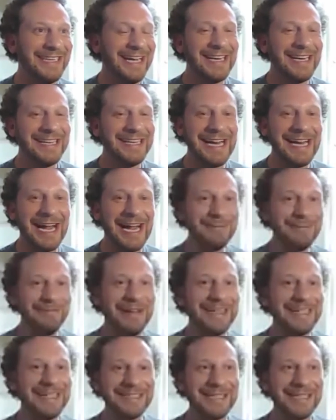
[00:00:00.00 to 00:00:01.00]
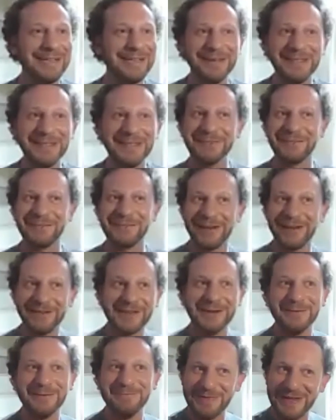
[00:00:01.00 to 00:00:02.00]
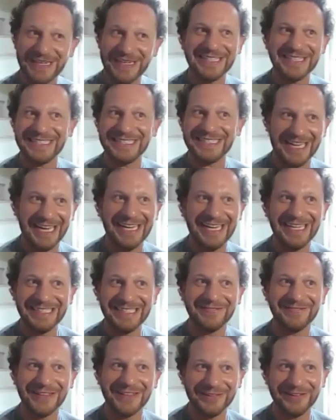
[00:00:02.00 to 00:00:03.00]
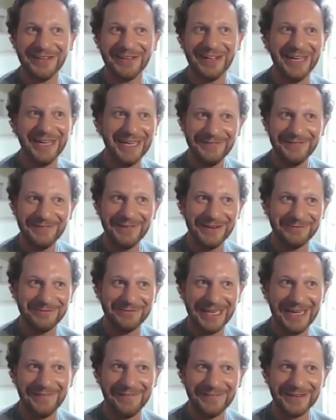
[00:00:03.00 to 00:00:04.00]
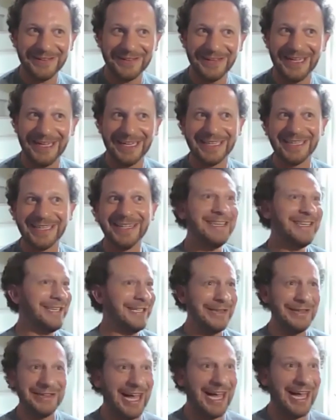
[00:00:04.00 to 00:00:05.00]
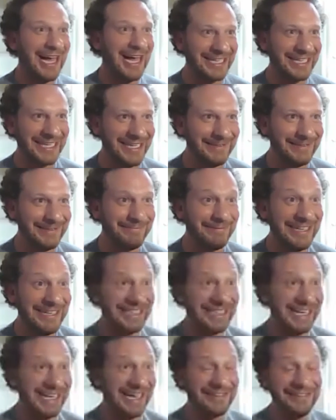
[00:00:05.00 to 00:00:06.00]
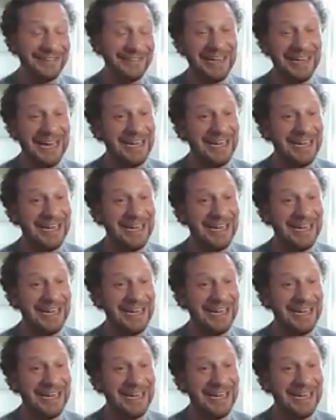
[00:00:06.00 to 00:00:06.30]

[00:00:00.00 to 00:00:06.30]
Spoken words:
and now we're playing somebody's one of their biggest days of their life and we have to like lock in and play together.